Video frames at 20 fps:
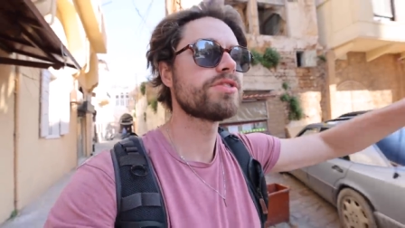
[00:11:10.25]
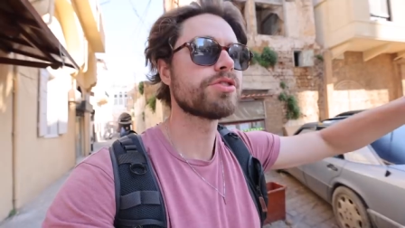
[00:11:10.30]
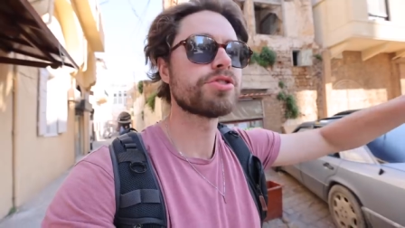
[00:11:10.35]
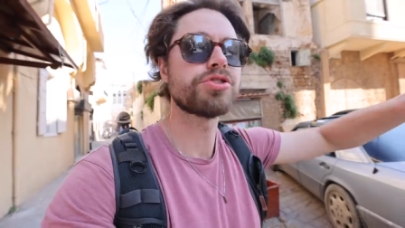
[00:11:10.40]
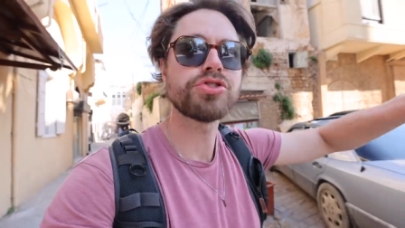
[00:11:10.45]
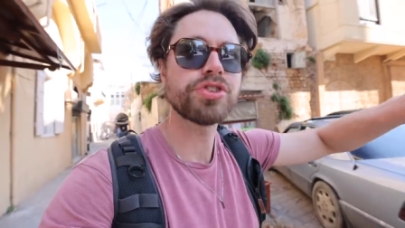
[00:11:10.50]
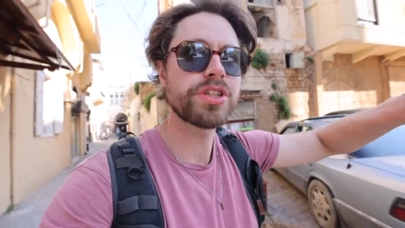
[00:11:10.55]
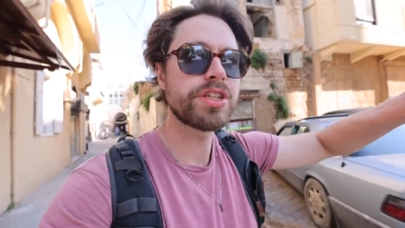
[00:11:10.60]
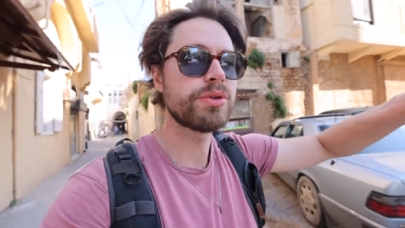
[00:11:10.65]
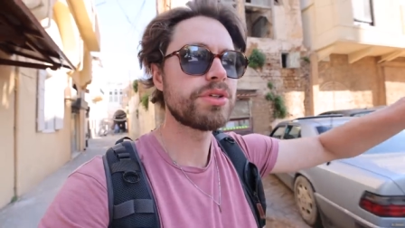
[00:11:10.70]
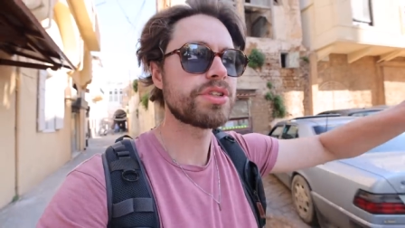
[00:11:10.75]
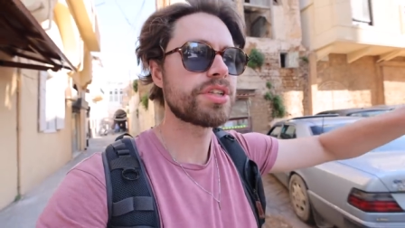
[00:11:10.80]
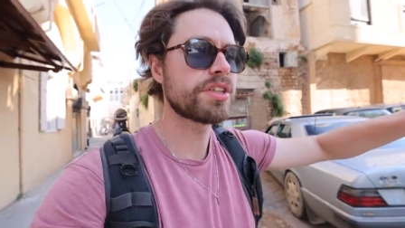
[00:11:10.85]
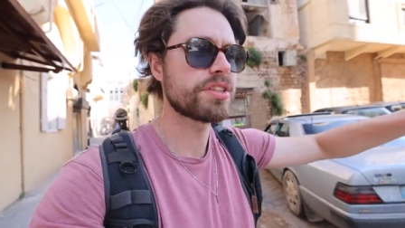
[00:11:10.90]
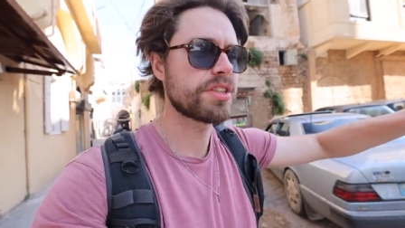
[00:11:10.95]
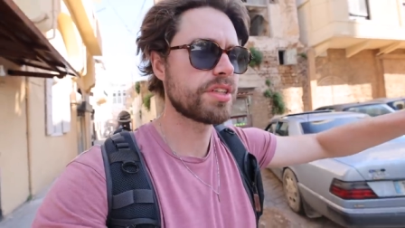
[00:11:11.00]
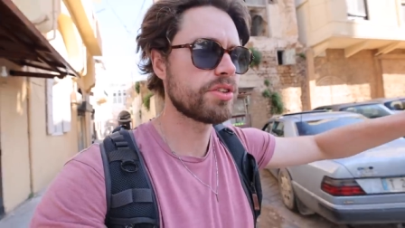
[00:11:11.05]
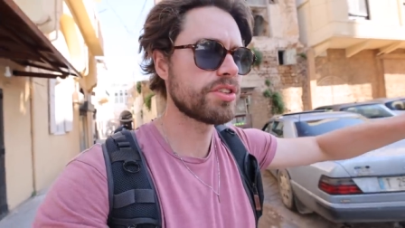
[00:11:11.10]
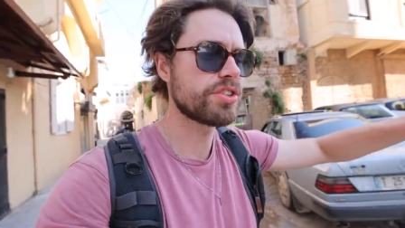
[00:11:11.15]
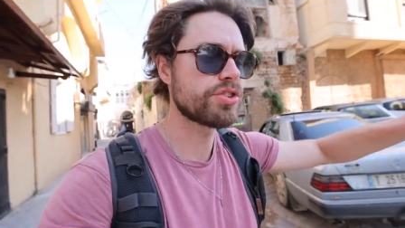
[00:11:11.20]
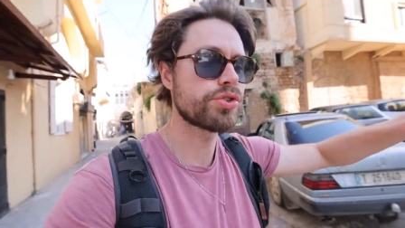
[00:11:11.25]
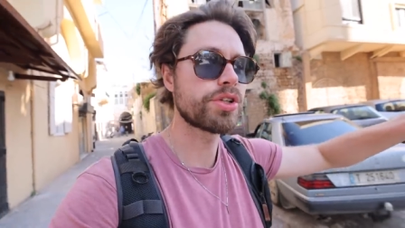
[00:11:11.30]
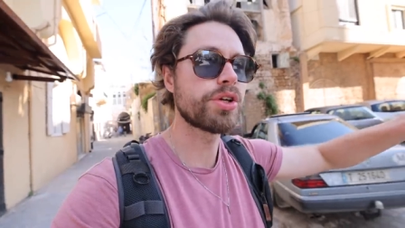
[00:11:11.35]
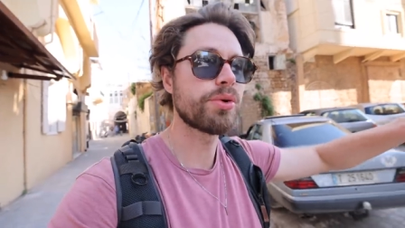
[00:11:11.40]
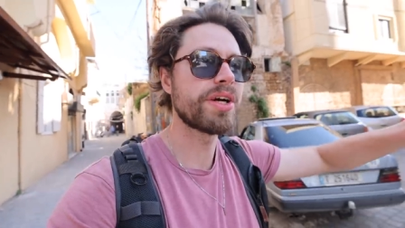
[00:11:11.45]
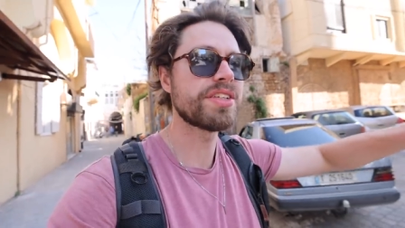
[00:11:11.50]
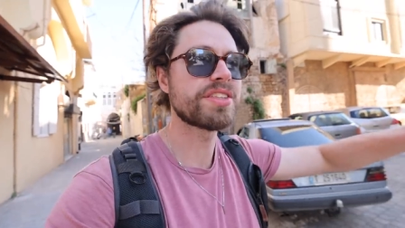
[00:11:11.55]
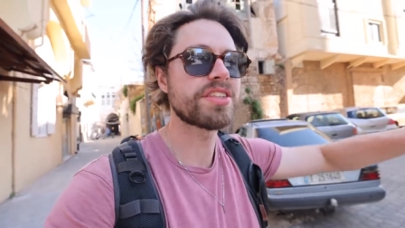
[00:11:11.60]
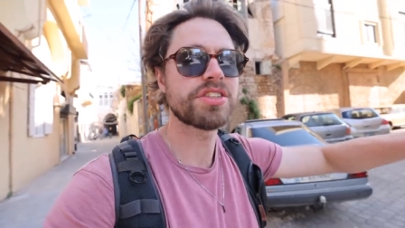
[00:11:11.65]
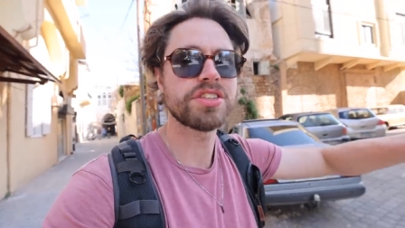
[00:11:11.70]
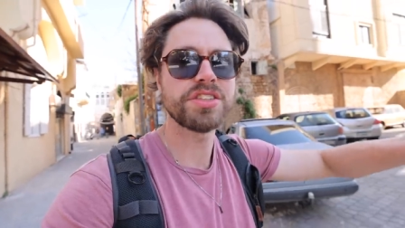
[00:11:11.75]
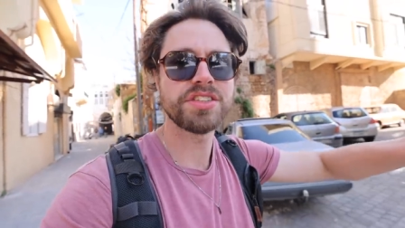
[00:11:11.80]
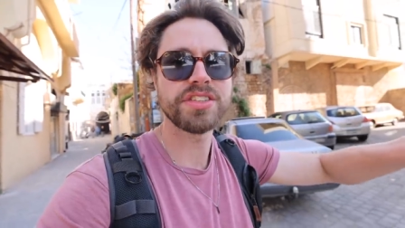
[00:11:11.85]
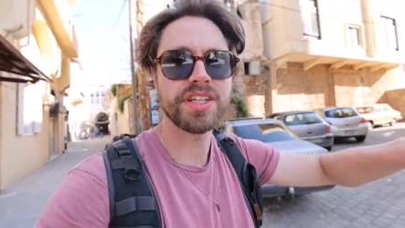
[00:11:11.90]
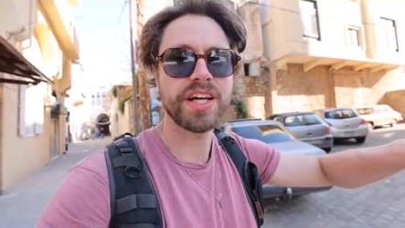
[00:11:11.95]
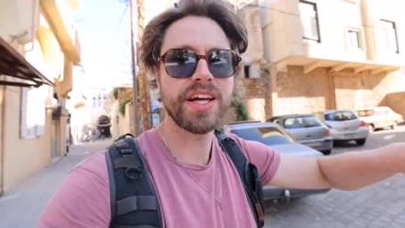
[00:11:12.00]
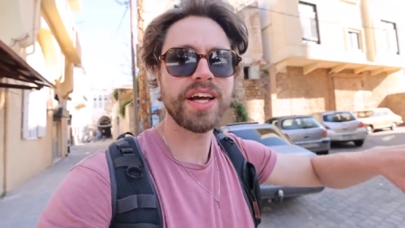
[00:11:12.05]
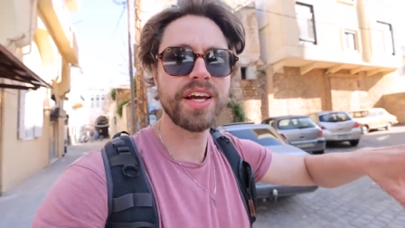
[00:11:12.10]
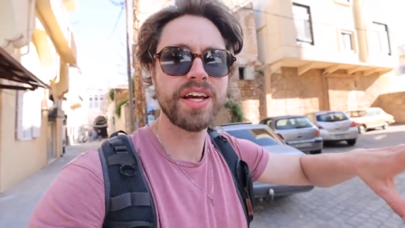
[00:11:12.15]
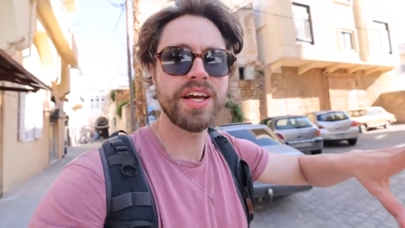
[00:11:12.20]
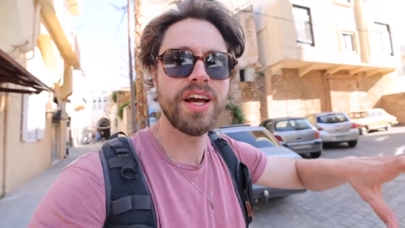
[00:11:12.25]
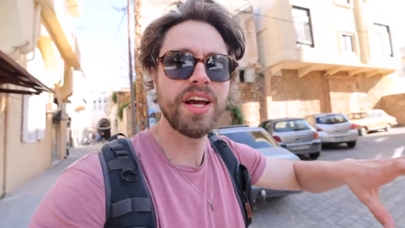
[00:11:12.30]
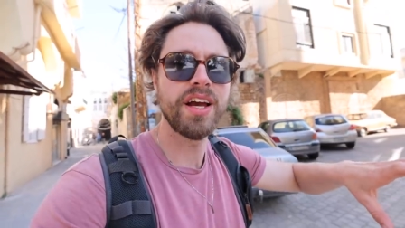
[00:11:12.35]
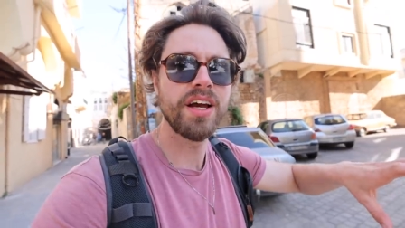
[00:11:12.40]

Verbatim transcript: or streetways, streetways I should say,